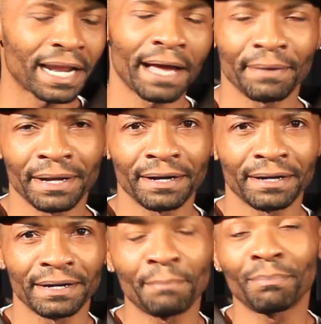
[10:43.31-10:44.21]

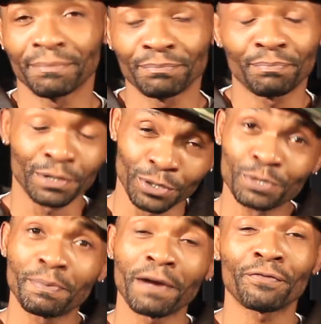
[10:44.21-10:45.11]
I
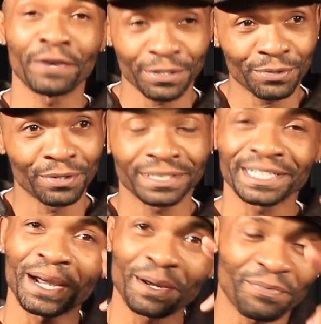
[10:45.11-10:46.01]
produced by Freddie Cook.
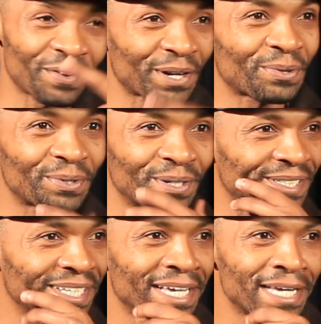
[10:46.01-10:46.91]
Shout out to Freddie
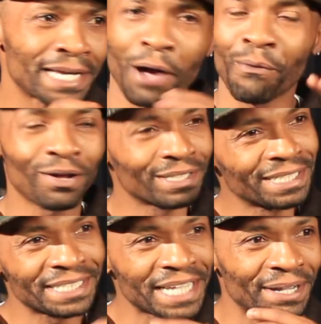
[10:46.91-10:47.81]
Cook. I walked to
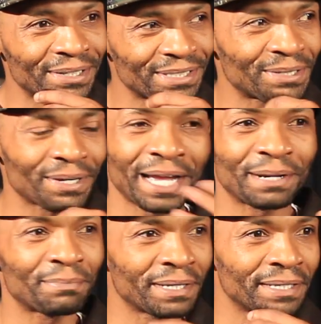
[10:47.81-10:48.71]
his house, you know, got
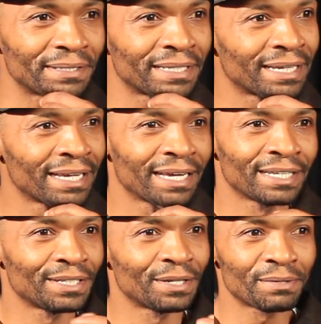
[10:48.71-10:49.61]
the beat,
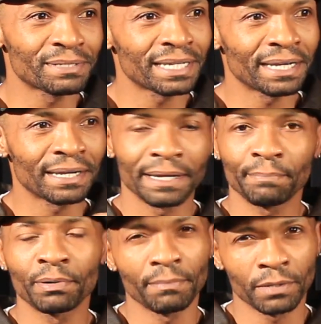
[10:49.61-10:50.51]
you know what I'm saying,
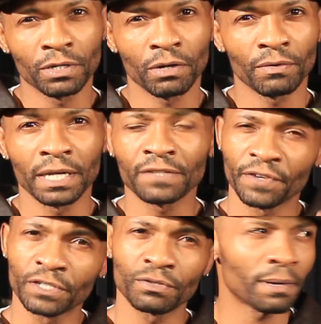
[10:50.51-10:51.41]
and put, you know, that's
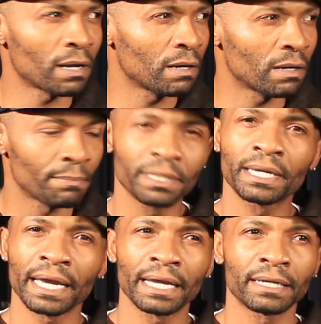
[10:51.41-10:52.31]
featuring my
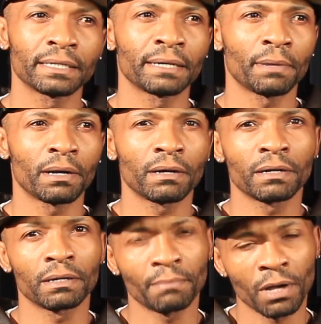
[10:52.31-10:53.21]
B-Kane and my
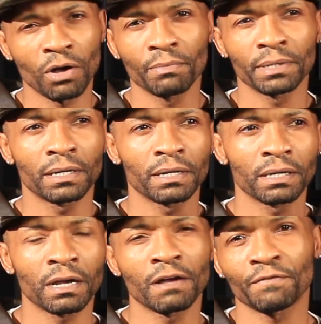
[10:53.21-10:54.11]

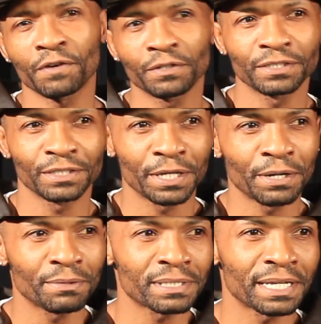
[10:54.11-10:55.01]
homie Converse, you
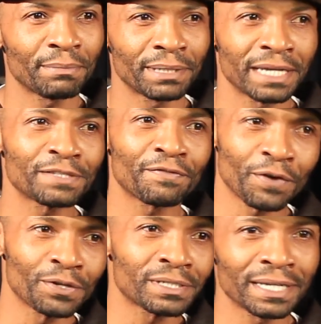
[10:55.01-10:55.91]
get what I'm saying? But that's the
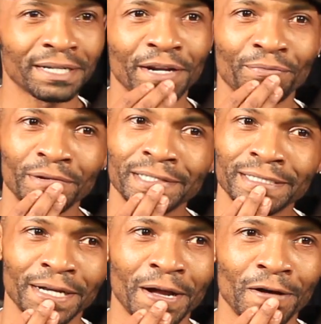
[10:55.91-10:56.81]
first single that really
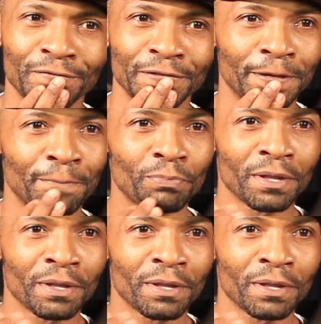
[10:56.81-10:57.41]
took off. And